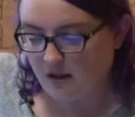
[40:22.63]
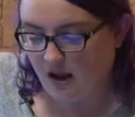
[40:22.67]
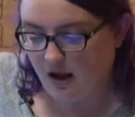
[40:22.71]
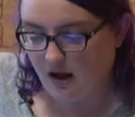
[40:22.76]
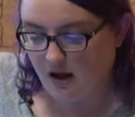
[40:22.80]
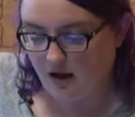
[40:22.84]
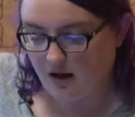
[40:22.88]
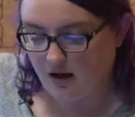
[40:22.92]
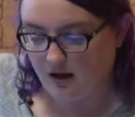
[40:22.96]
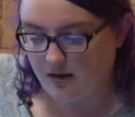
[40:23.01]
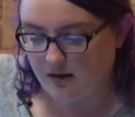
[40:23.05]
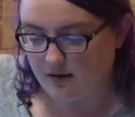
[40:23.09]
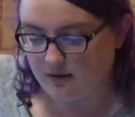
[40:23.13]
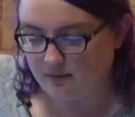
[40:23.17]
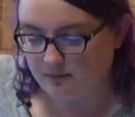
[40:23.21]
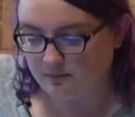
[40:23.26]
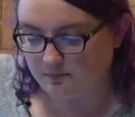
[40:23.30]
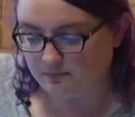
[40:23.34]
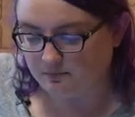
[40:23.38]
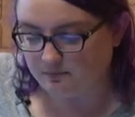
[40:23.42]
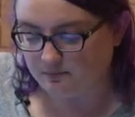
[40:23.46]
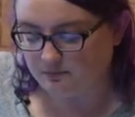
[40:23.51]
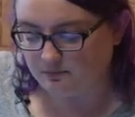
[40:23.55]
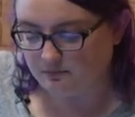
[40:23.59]

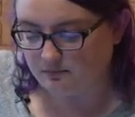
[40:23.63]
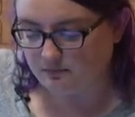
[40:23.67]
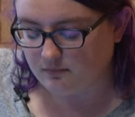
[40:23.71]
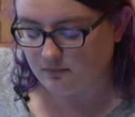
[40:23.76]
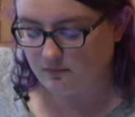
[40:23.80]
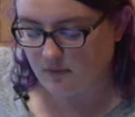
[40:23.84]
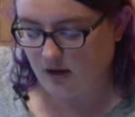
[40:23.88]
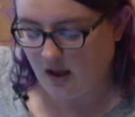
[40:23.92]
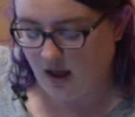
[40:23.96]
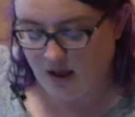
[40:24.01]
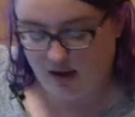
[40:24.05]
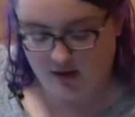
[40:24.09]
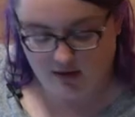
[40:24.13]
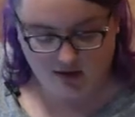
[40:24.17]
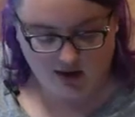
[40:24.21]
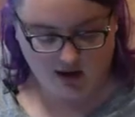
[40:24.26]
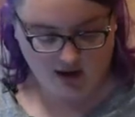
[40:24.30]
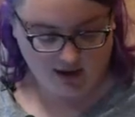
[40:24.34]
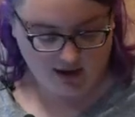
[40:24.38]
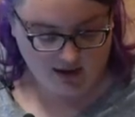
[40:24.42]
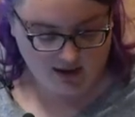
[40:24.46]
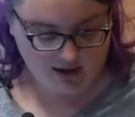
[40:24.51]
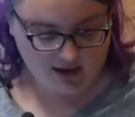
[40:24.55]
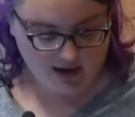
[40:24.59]
Um, and
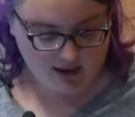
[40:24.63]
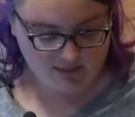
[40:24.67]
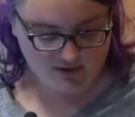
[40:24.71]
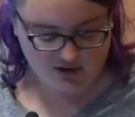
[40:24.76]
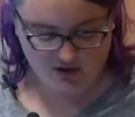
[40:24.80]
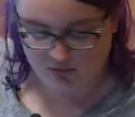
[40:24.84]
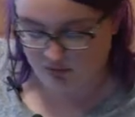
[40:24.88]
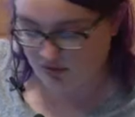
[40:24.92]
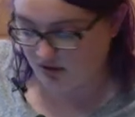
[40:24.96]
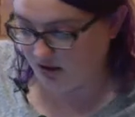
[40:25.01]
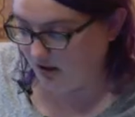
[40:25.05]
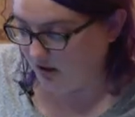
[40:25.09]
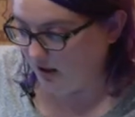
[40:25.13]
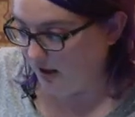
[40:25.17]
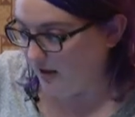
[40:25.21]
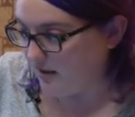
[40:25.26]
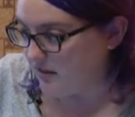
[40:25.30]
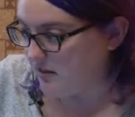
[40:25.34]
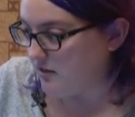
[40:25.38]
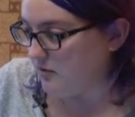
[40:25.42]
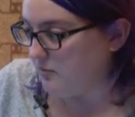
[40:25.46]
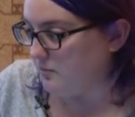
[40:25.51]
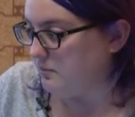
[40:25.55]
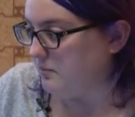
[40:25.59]
I happen to really
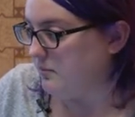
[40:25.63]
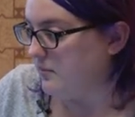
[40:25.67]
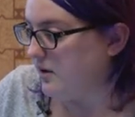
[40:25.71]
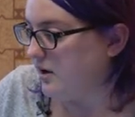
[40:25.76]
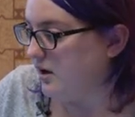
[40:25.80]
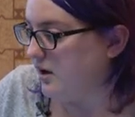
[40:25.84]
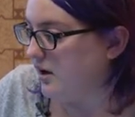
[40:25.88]
like them.